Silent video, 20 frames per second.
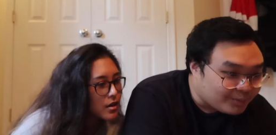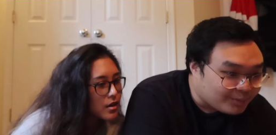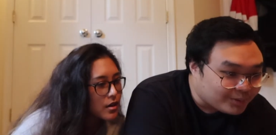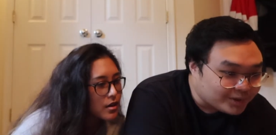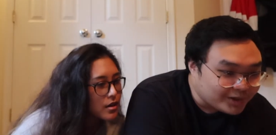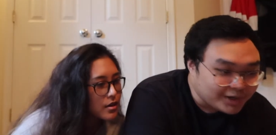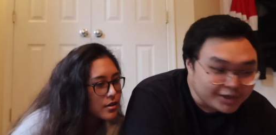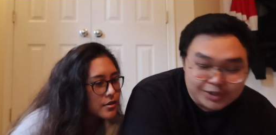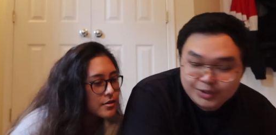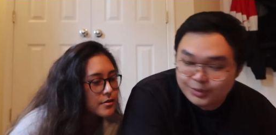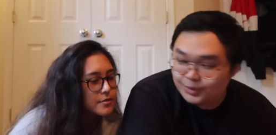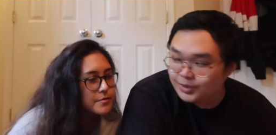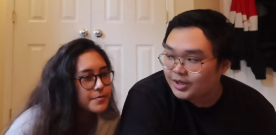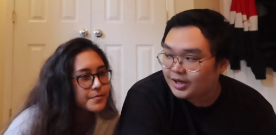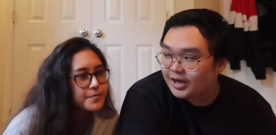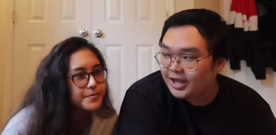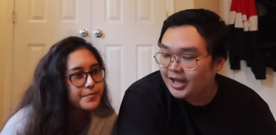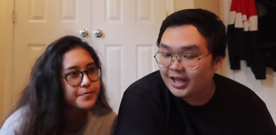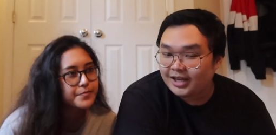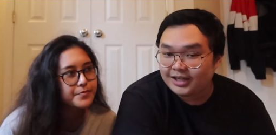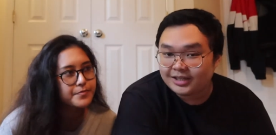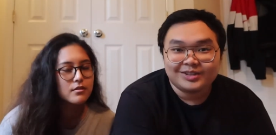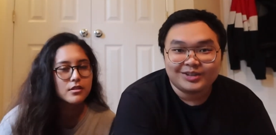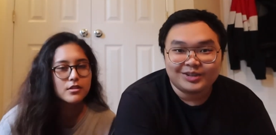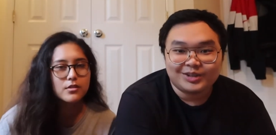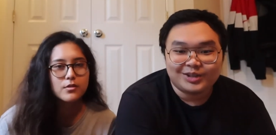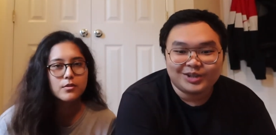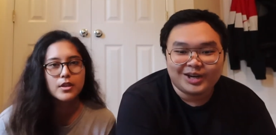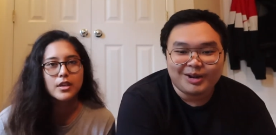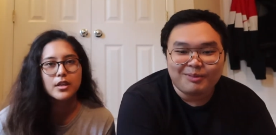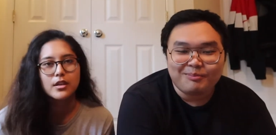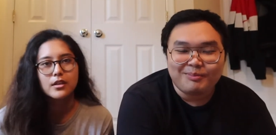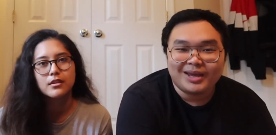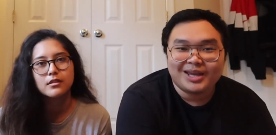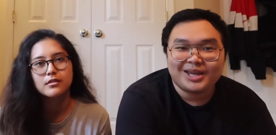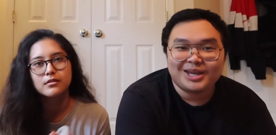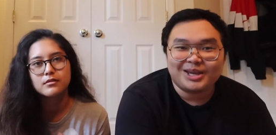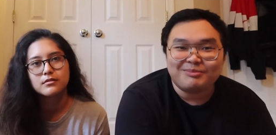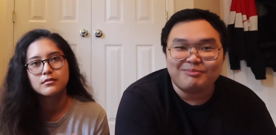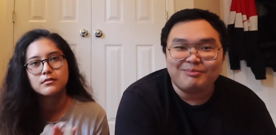Speaker 1: what are you good at? You're good at
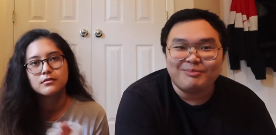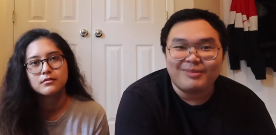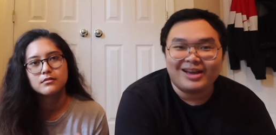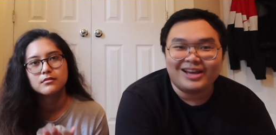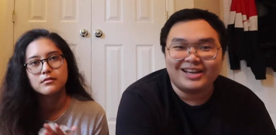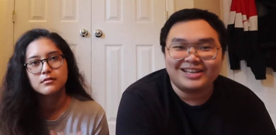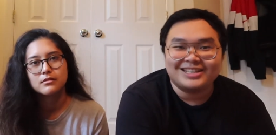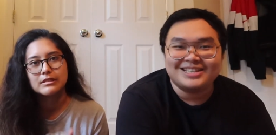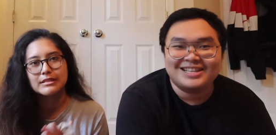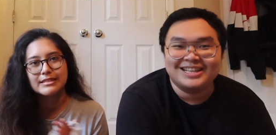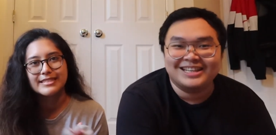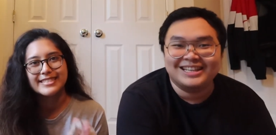making a mess.